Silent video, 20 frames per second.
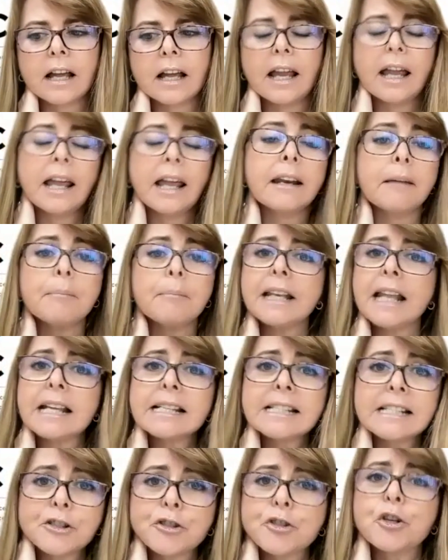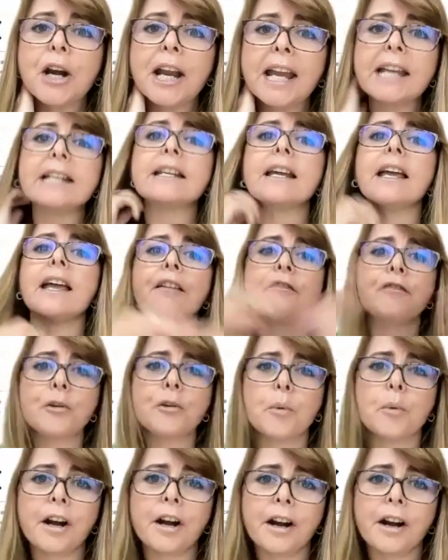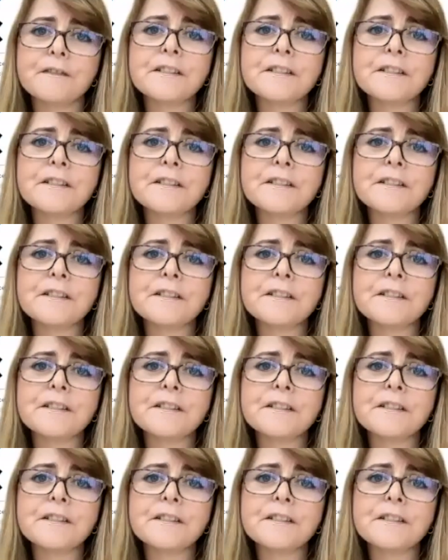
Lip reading: but that's a trend everywhere.